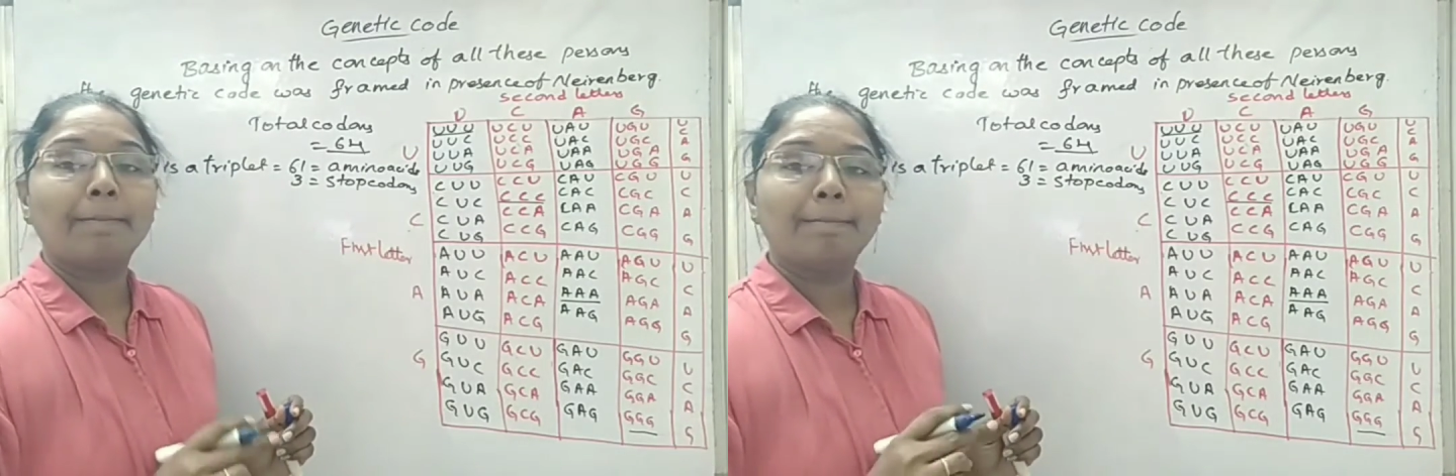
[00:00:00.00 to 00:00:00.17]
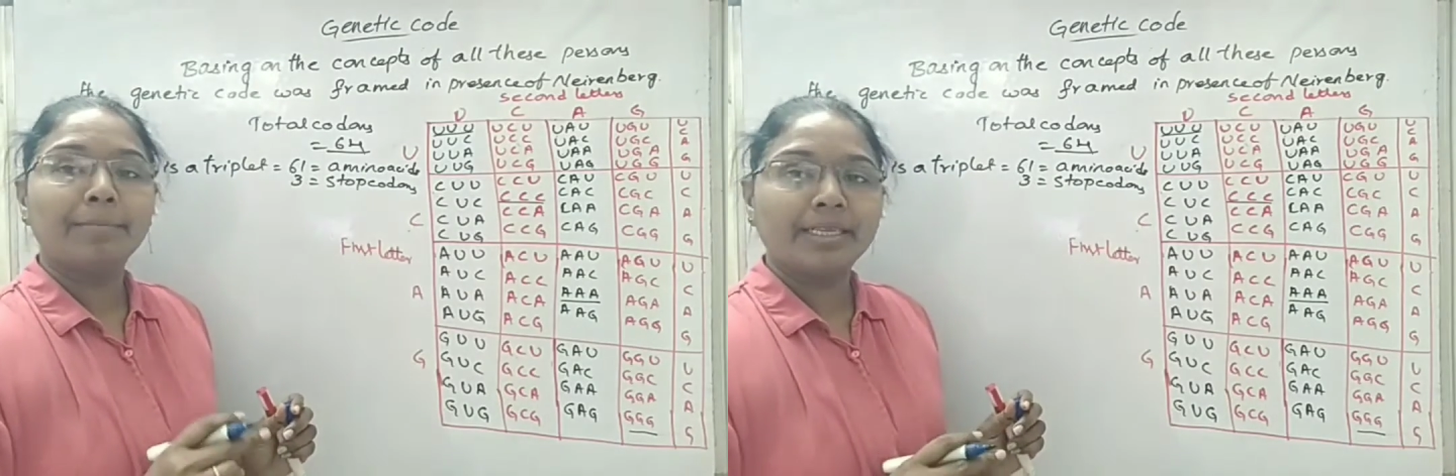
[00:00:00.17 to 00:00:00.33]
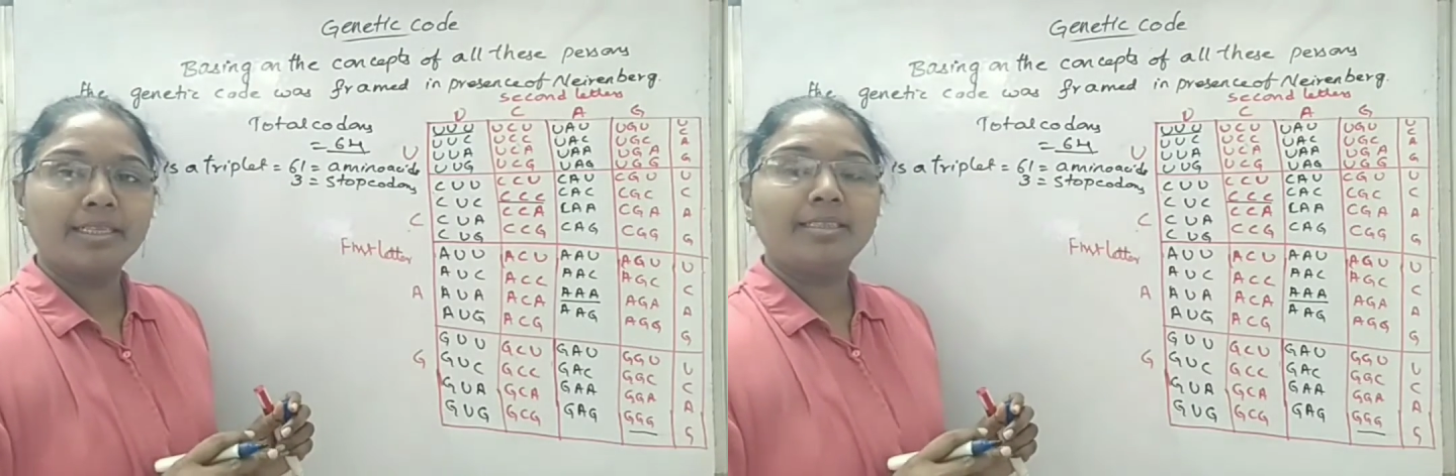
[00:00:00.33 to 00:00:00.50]

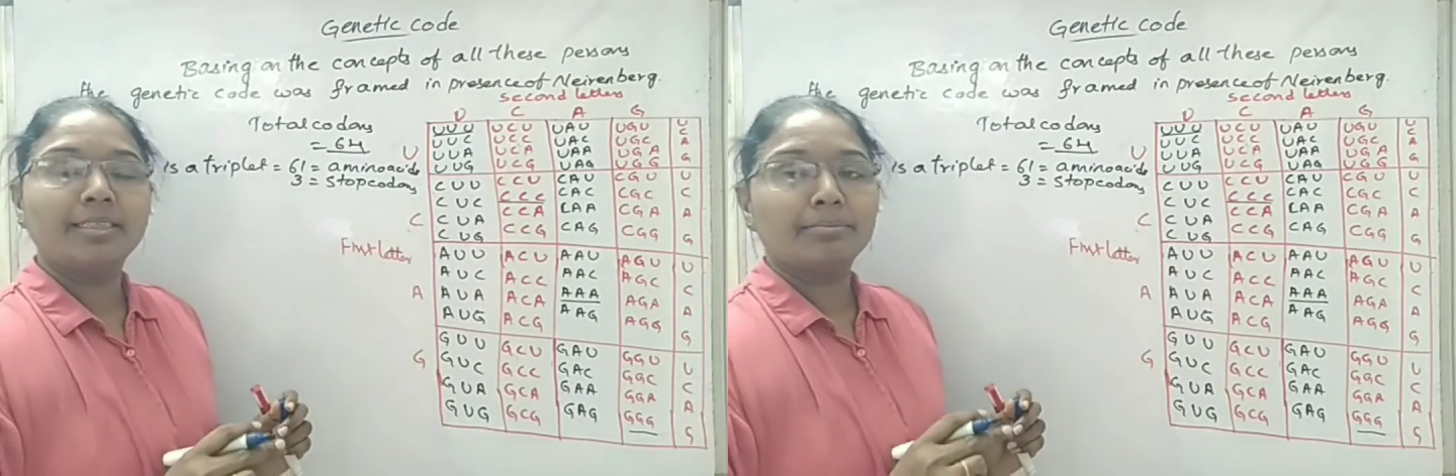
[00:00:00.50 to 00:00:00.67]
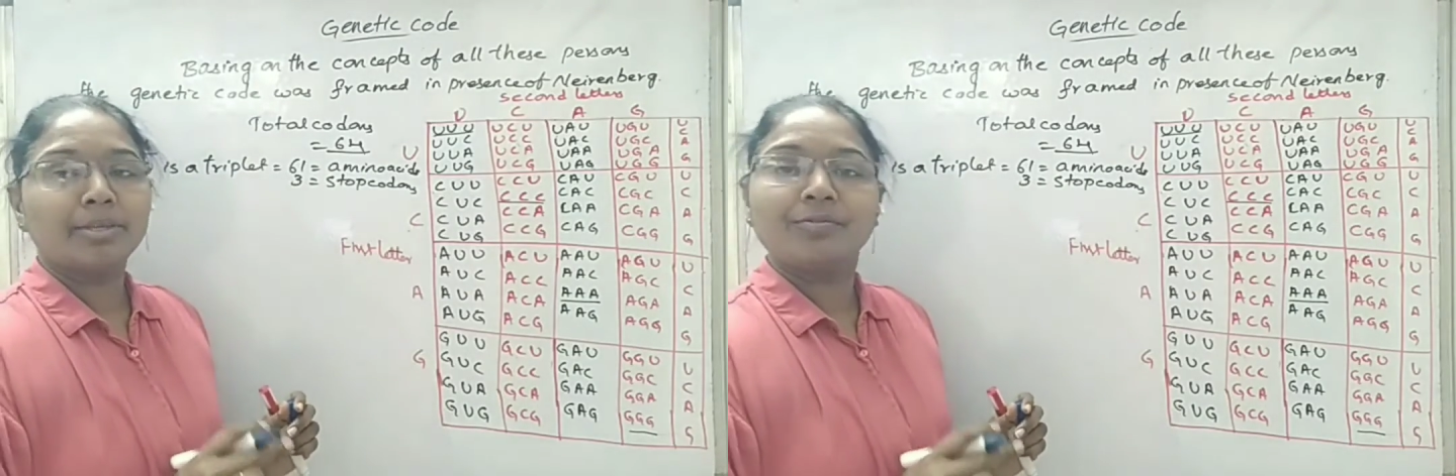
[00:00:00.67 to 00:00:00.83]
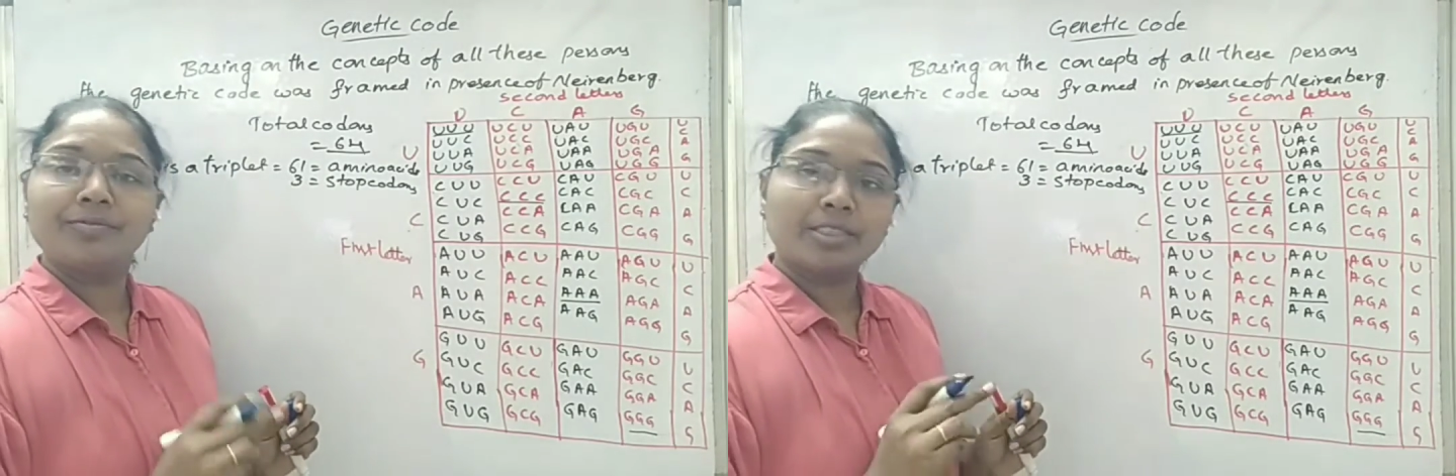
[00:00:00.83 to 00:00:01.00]
many
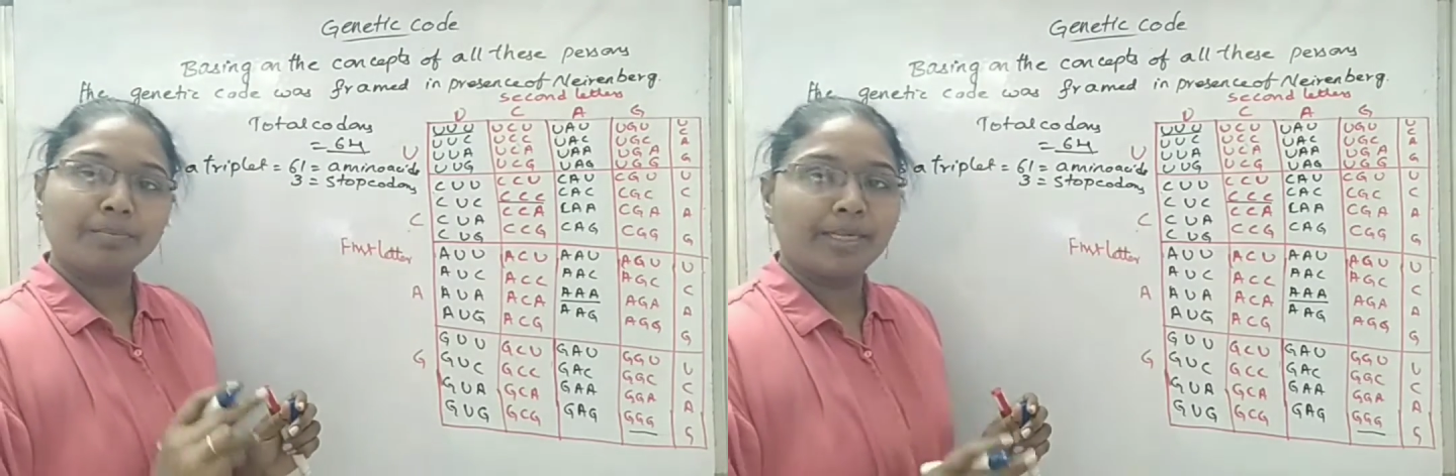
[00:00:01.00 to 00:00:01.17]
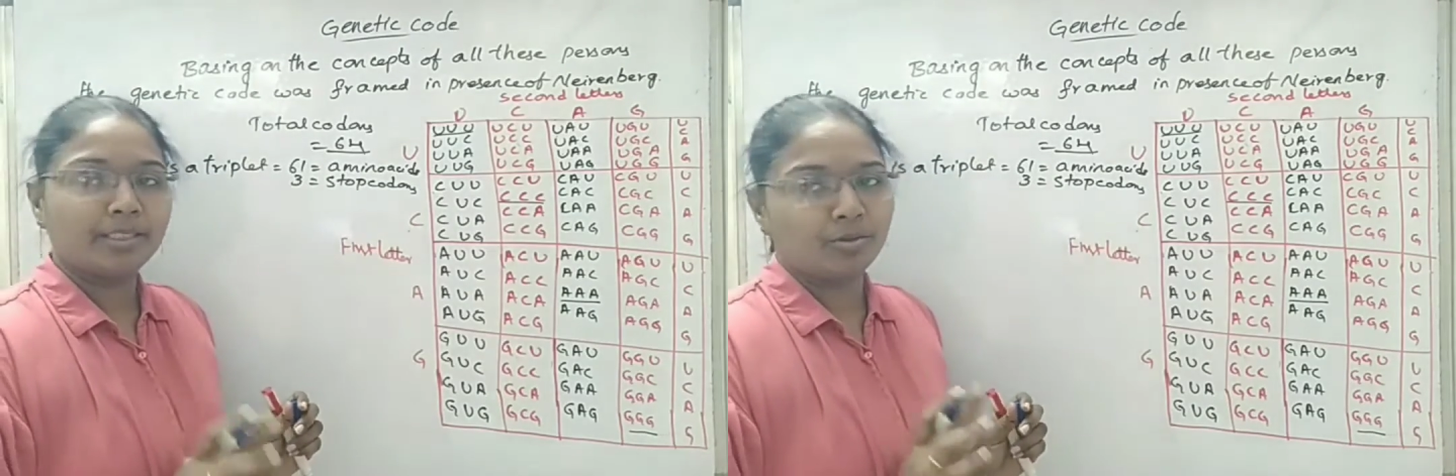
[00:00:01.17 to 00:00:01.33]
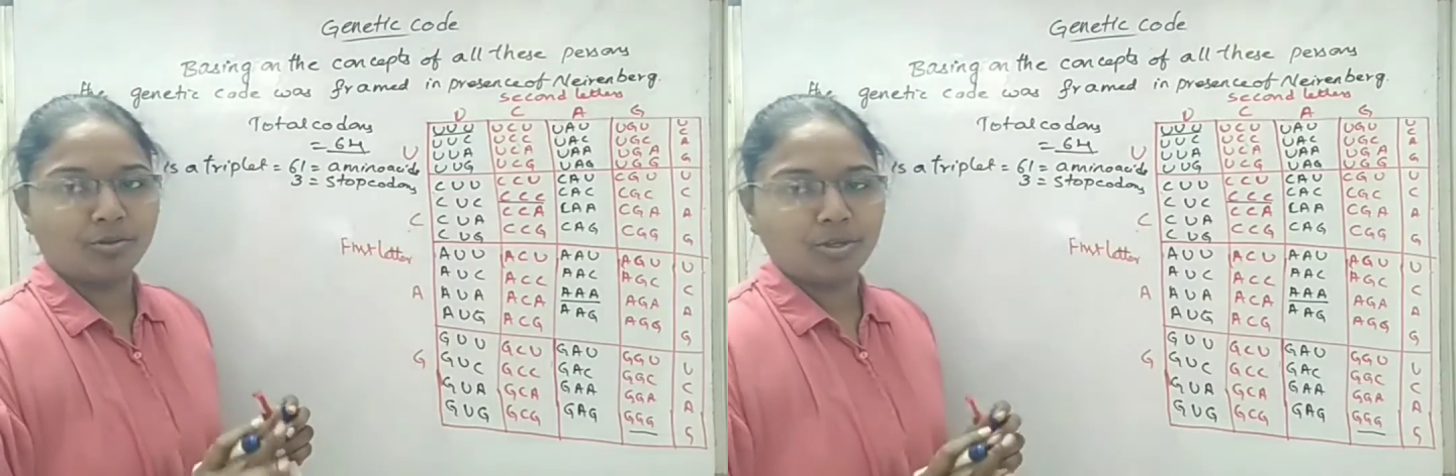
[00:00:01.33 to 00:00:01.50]
number of
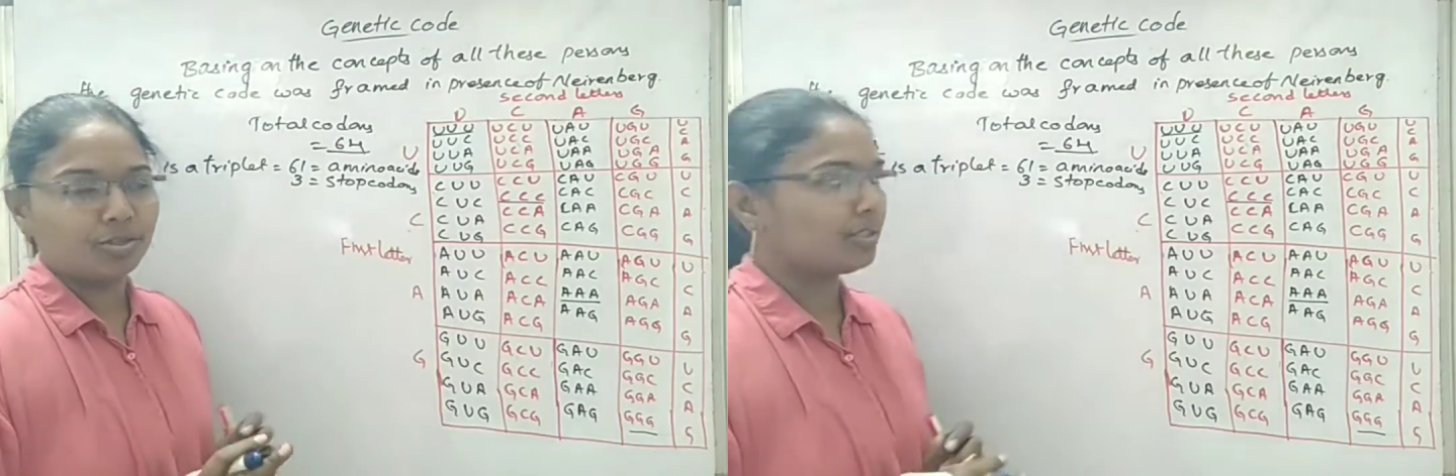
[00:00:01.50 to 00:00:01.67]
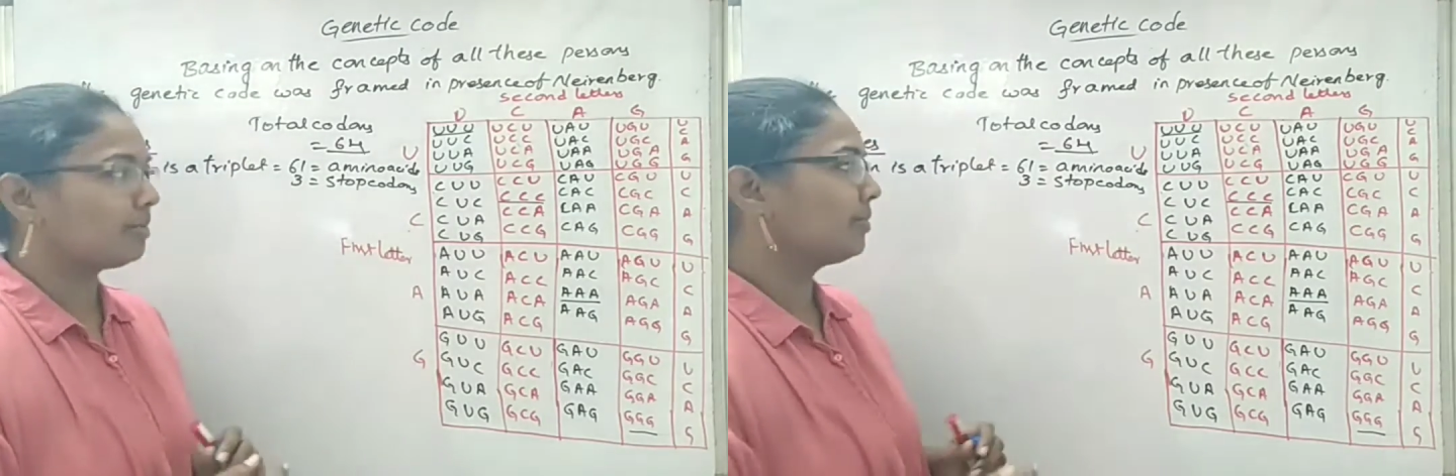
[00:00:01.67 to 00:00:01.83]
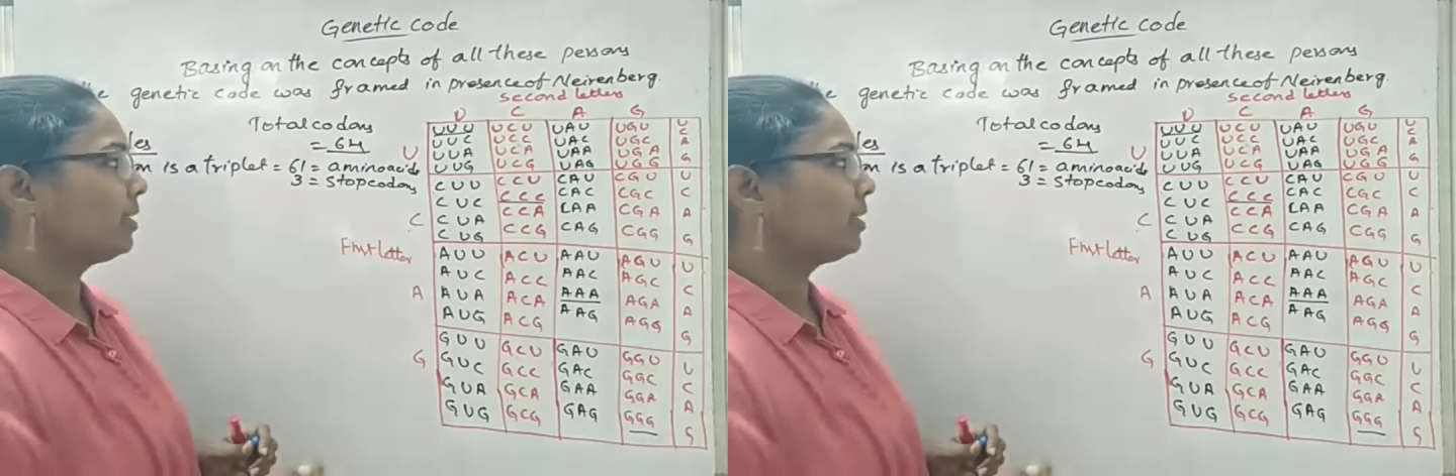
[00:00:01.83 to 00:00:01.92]
triplet codons.